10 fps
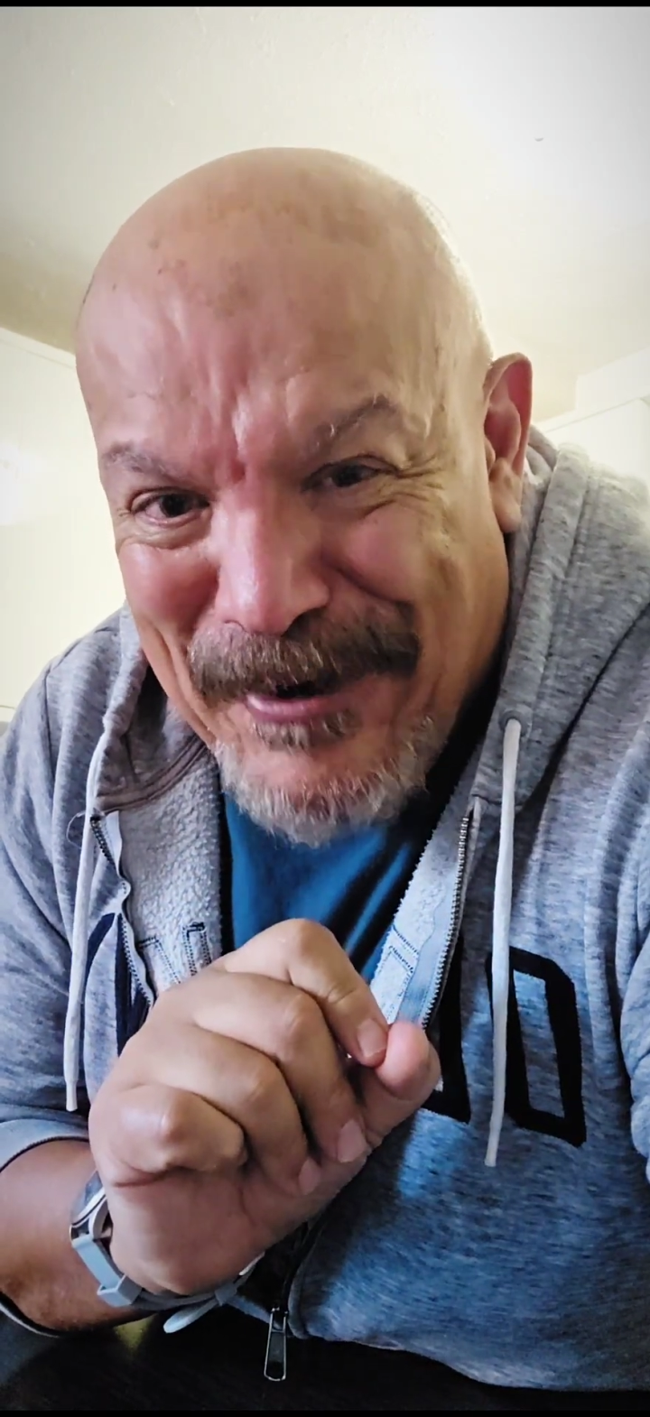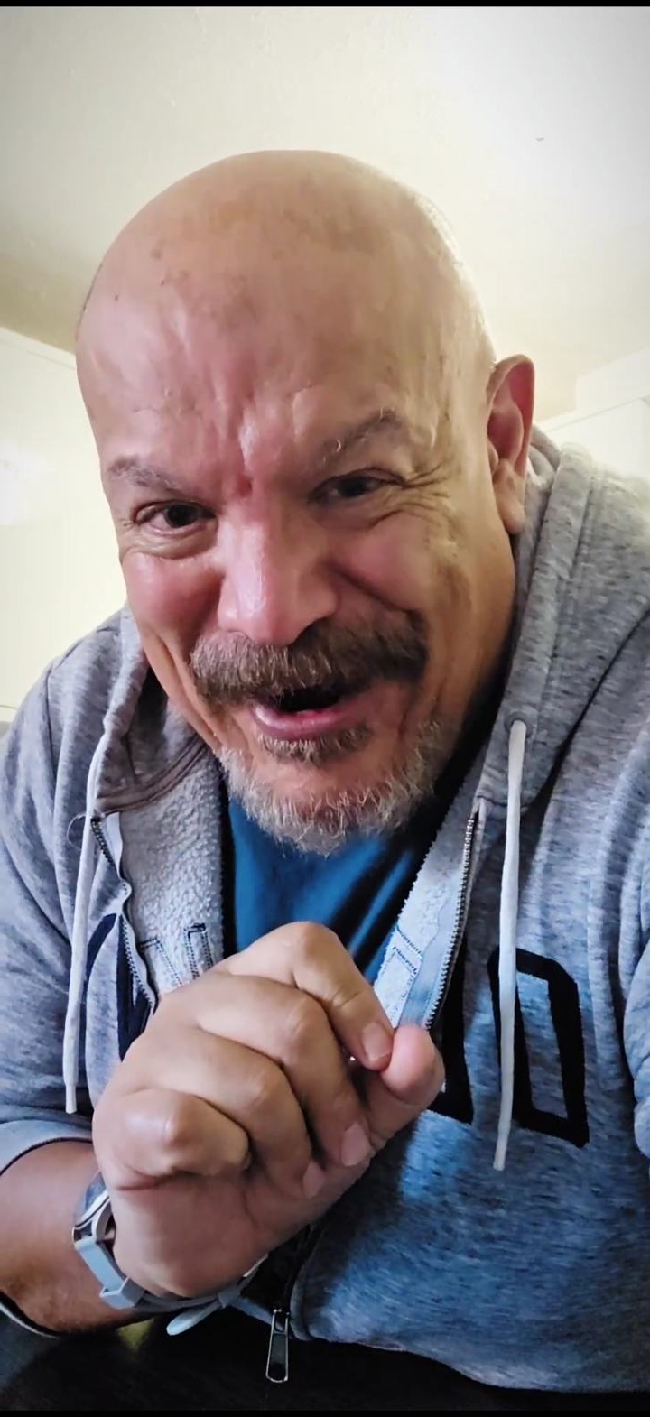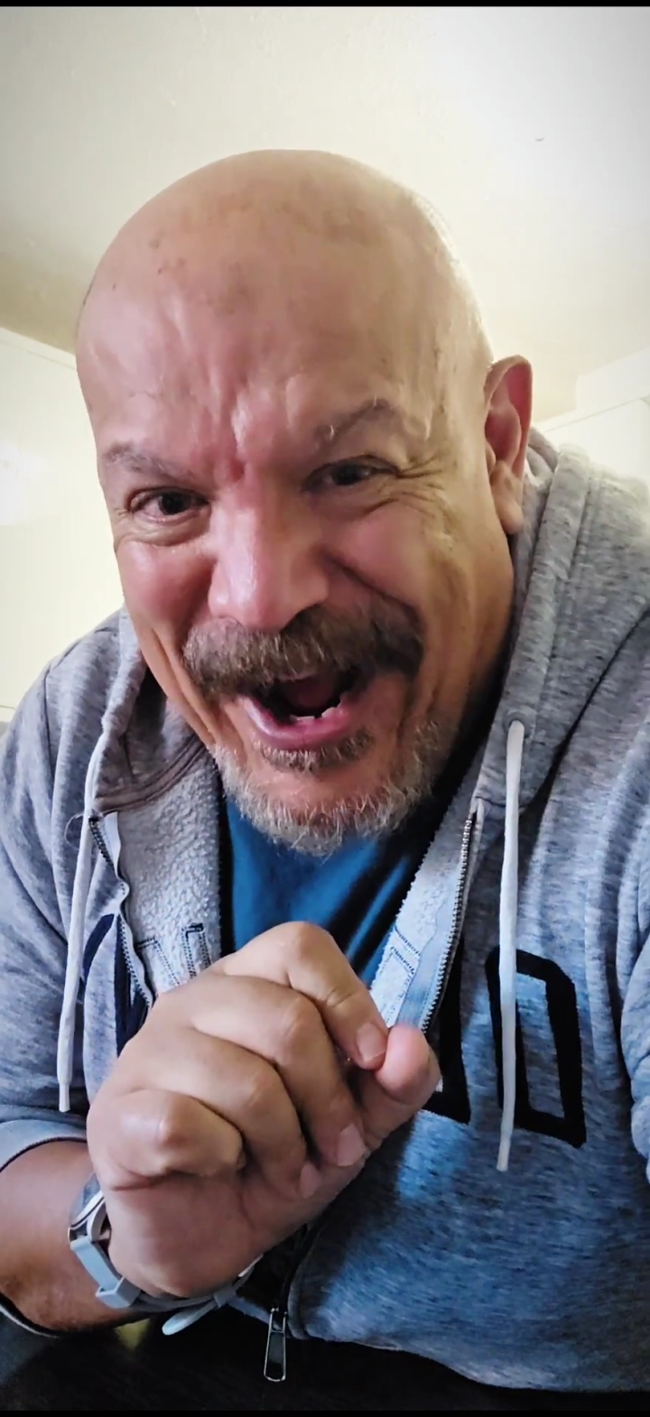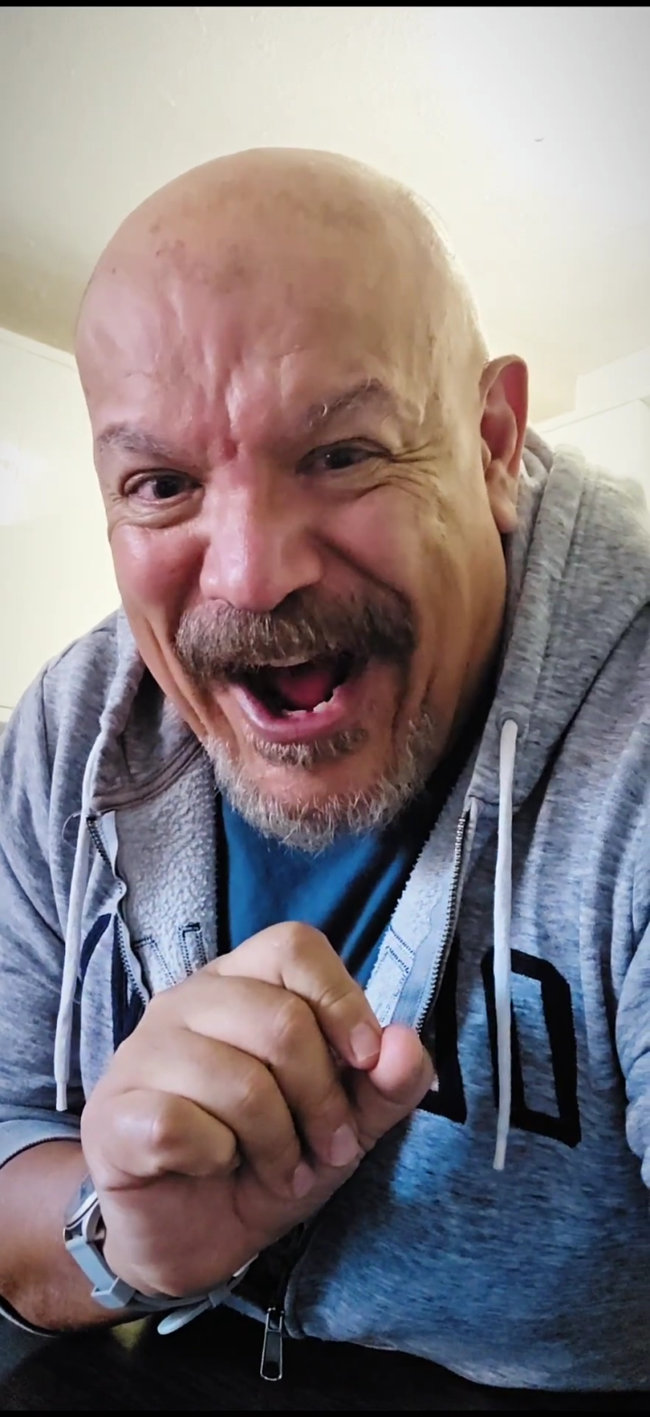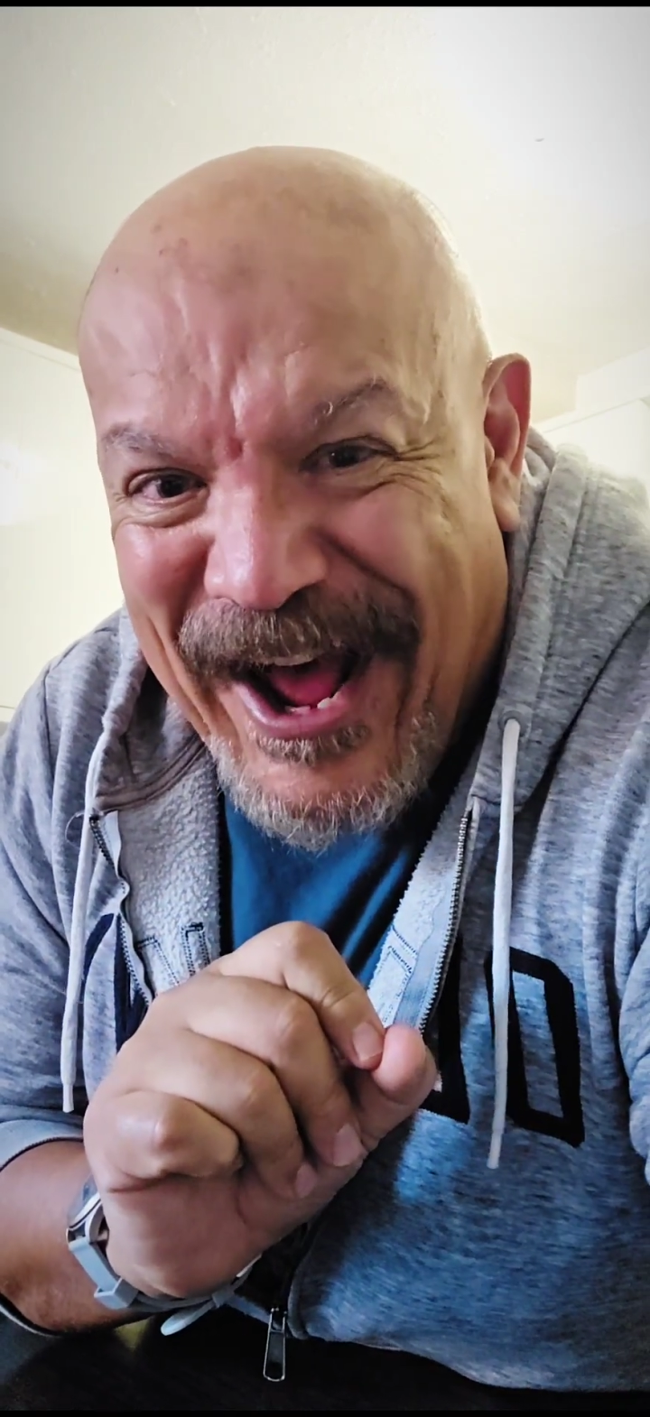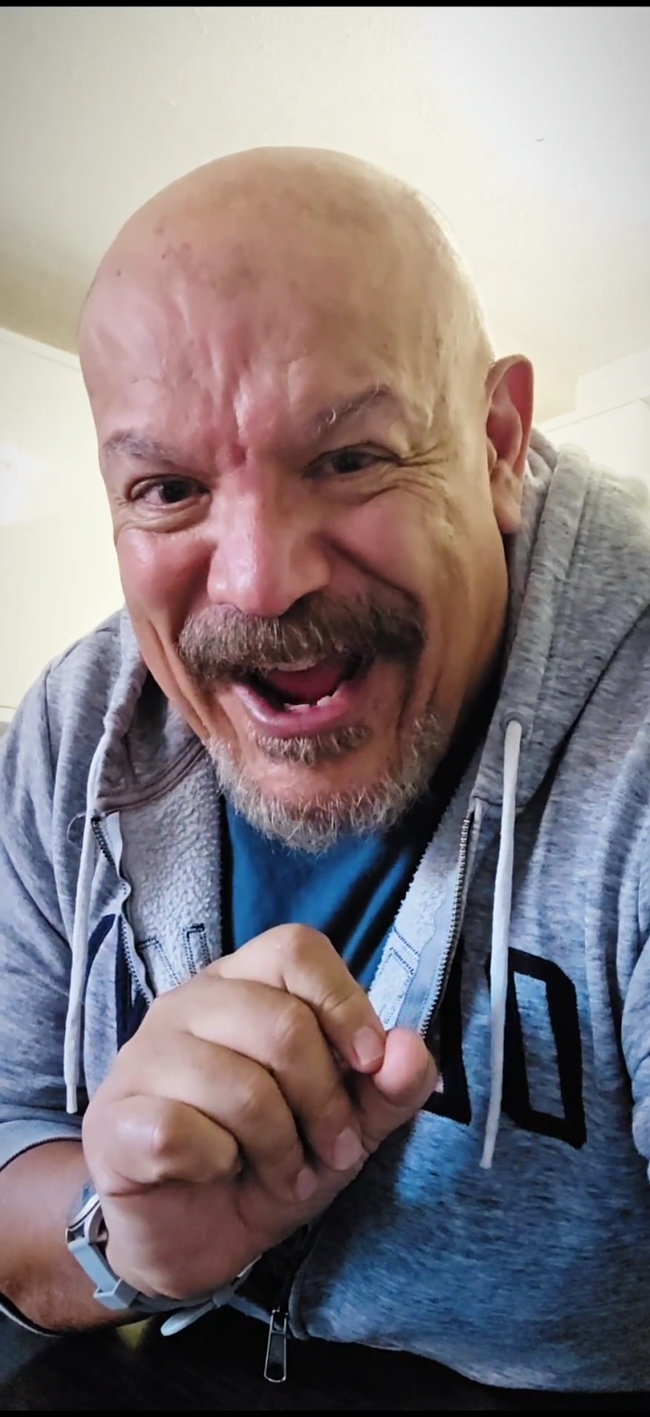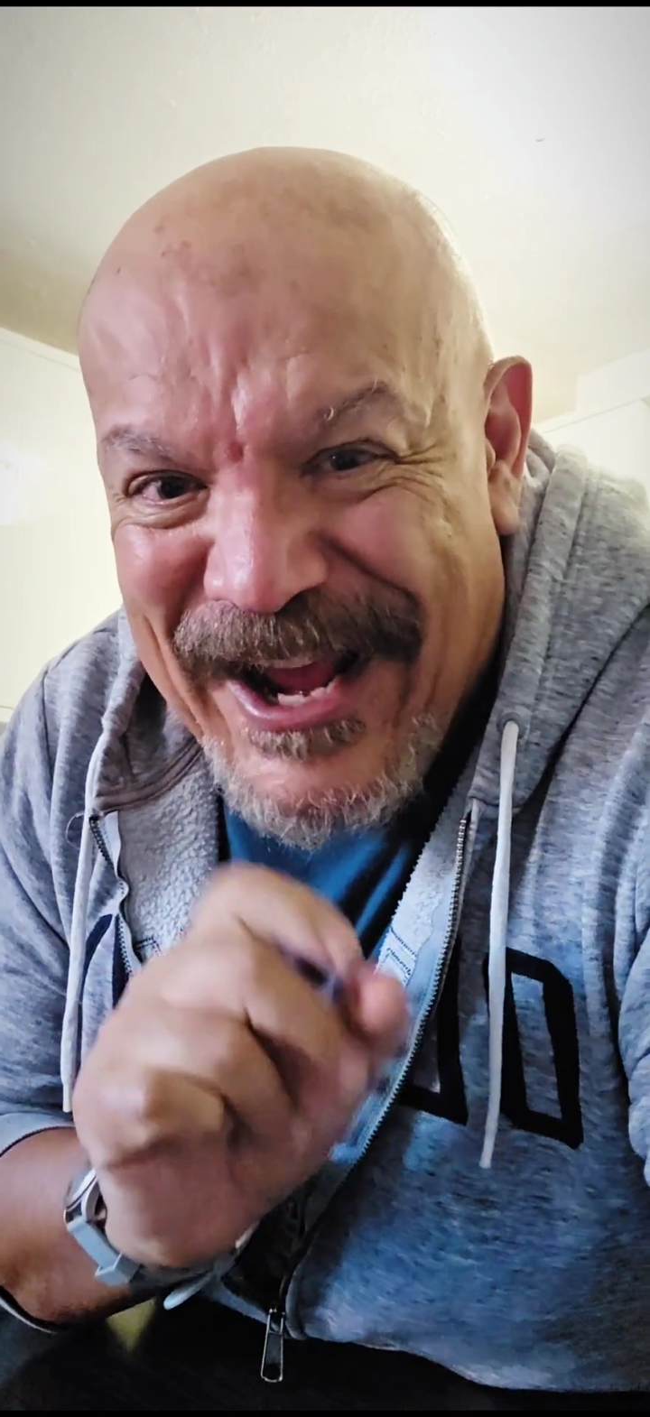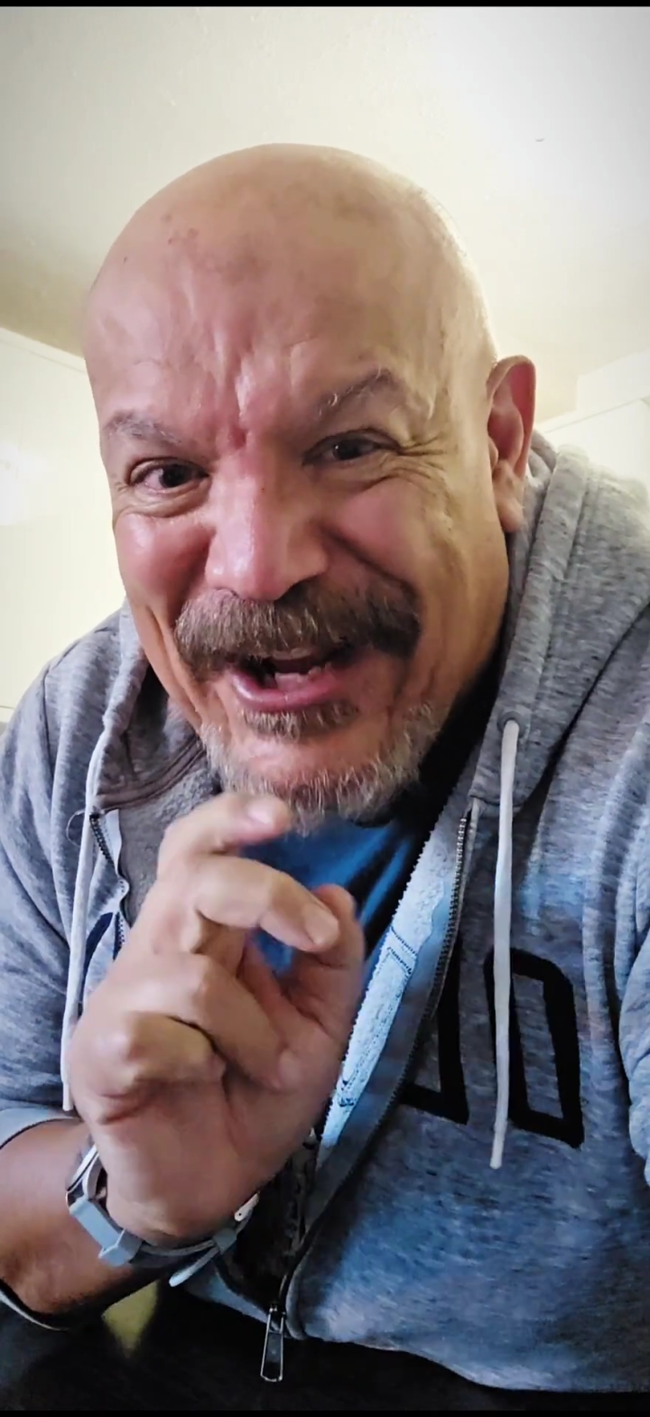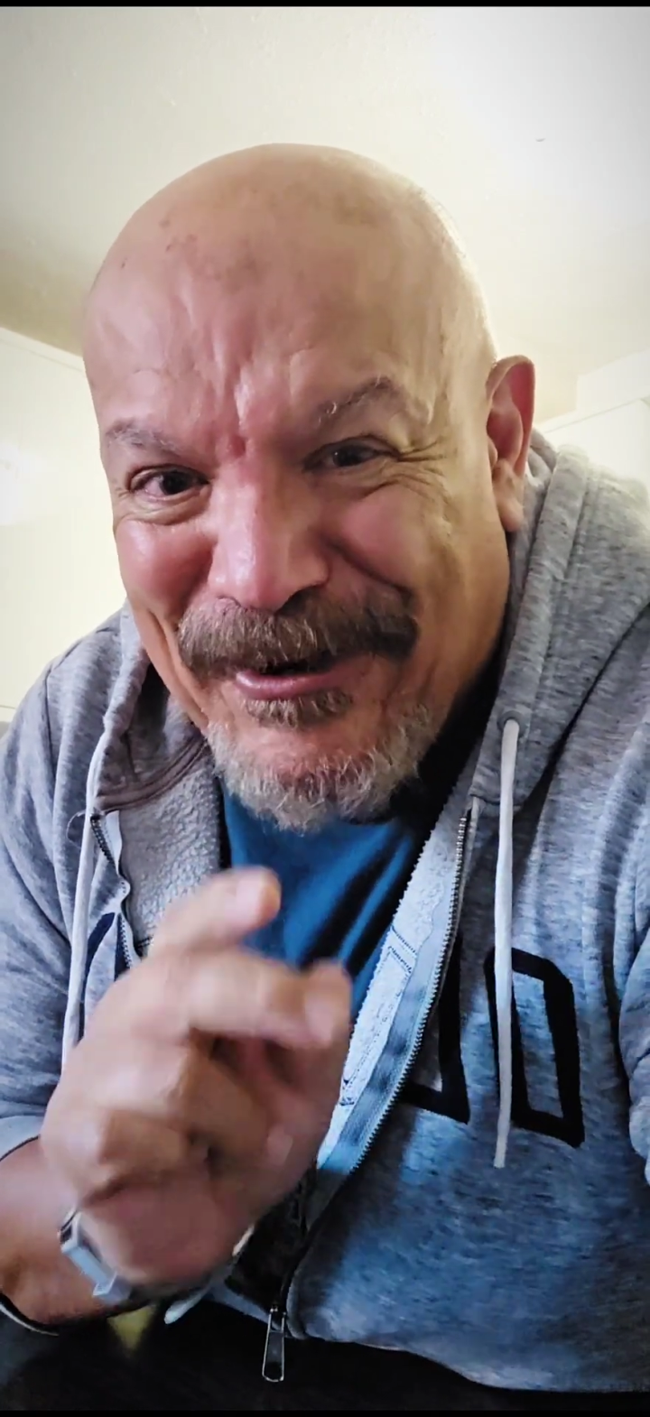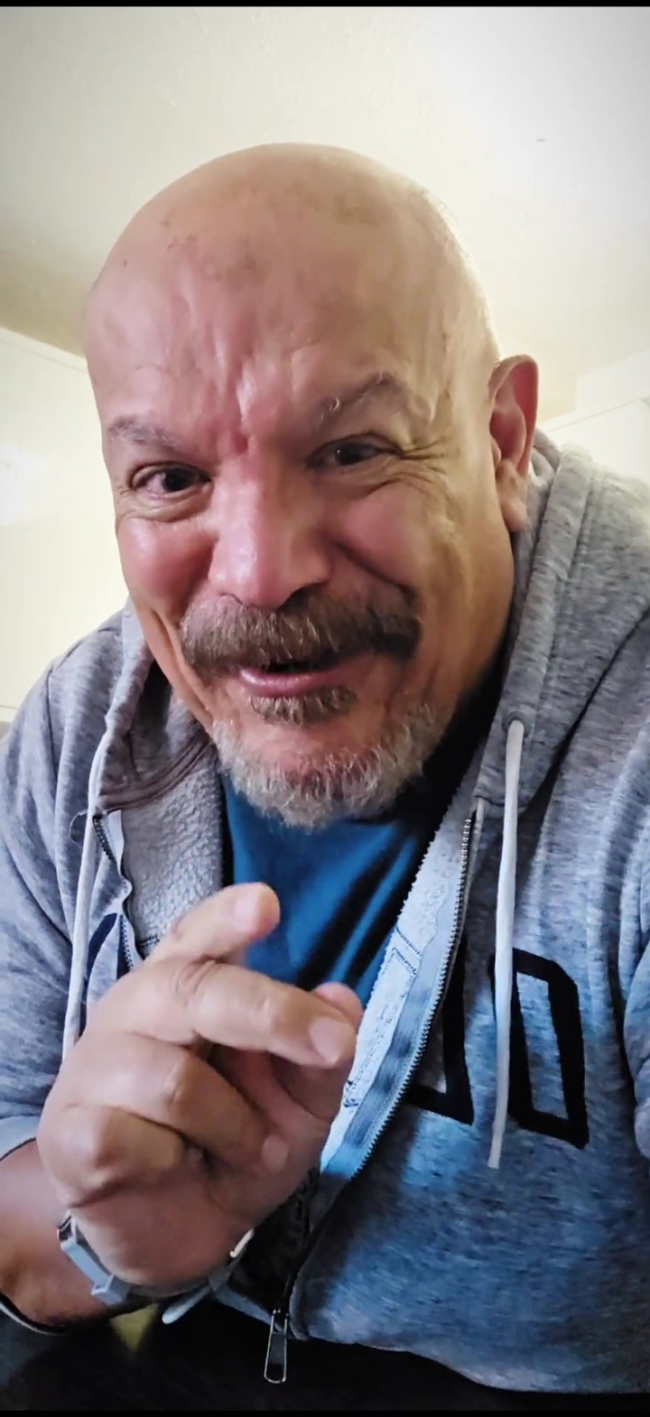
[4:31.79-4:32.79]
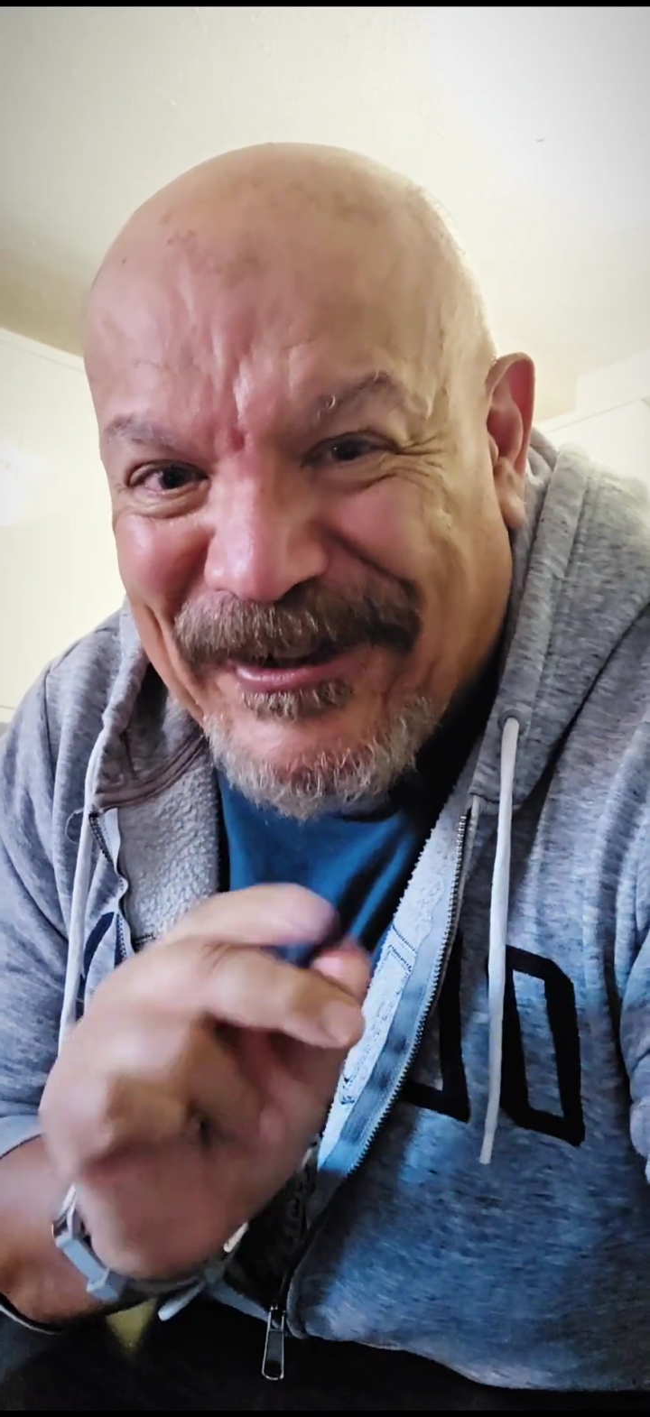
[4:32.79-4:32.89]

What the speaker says: where I